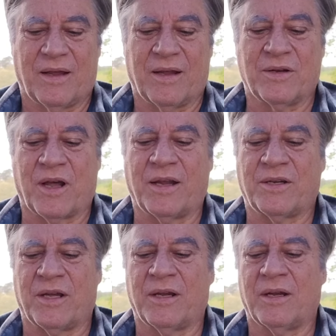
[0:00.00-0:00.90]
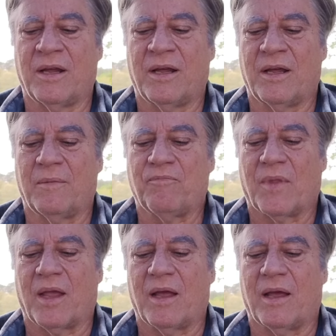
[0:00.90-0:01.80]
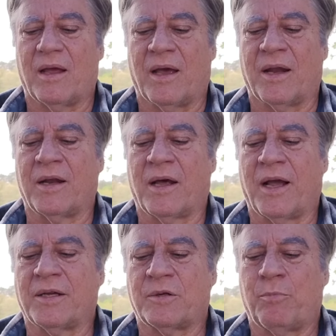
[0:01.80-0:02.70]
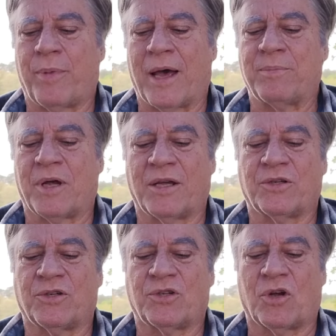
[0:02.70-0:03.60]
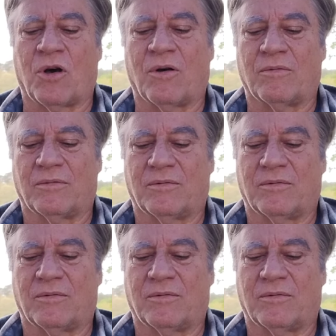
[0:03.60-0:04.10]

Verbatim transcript: In 9:10, Ananias baptizes Saul.